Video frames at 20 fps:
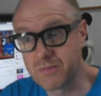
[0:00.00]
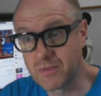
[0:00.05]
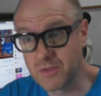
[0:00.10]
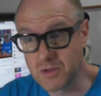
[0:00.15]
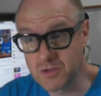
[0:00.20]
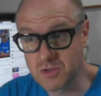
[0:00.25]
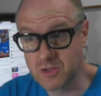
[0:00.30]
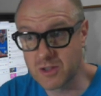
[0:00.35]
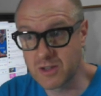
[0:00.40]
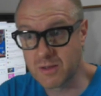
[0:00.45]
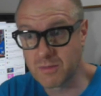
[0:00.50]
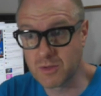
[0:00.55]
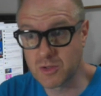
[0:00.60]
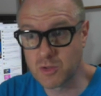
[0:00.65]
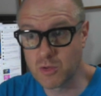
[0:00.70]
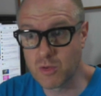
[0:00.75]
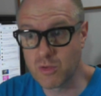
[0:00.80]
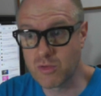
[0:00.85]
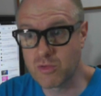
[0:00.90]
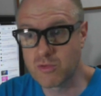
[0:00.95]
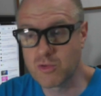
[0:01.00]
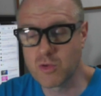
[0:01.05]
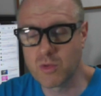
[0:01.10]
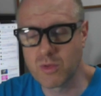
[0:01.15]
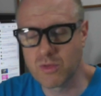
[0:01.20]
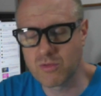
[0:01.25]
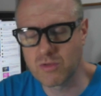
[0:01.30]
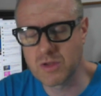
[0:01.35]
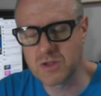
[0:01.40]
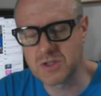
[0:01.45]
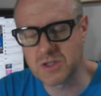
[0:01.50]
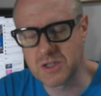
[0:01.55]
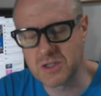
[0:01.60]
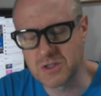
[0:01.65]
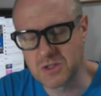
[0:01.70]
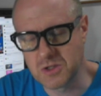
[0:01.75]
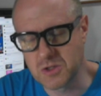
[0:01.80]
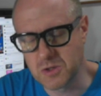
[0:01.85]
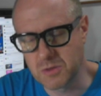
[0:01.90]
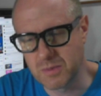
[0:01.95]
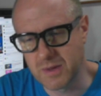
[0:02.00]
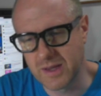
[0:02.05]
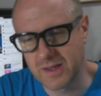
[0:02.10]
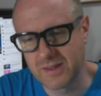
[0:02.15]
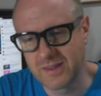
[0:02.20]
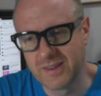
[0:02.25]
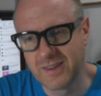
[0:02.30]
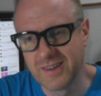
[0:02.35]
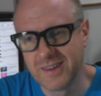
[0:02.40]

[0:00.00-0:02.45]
Those are the number 2 and 3 cities in Japan.